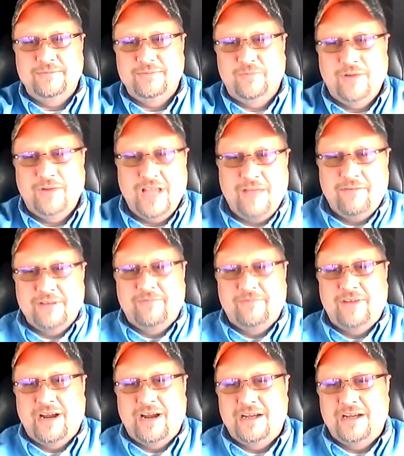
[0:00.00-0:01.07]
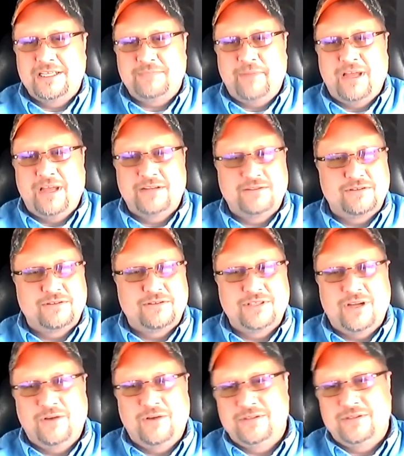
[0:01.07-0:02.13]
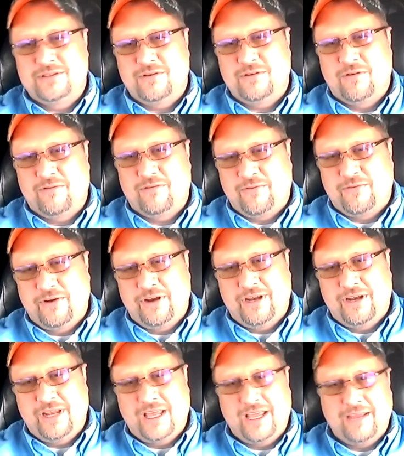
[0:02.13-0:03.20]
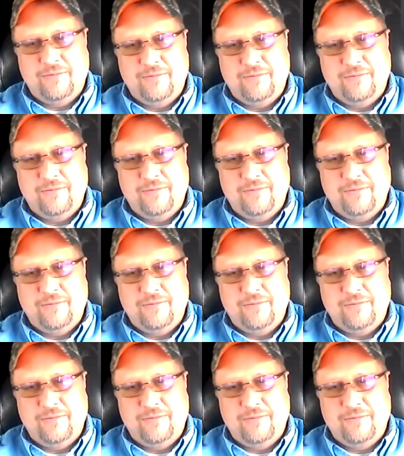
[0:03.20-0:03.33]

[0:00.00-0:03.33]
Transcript: We have a very special show in store for you today.